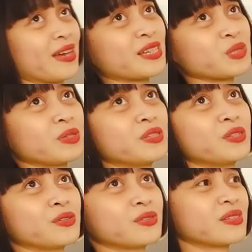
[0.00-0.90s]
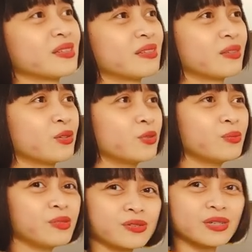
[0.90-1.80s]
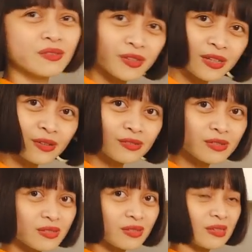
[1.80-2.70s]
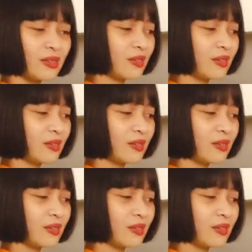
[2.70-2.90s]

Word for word: has been used in 2 music videos,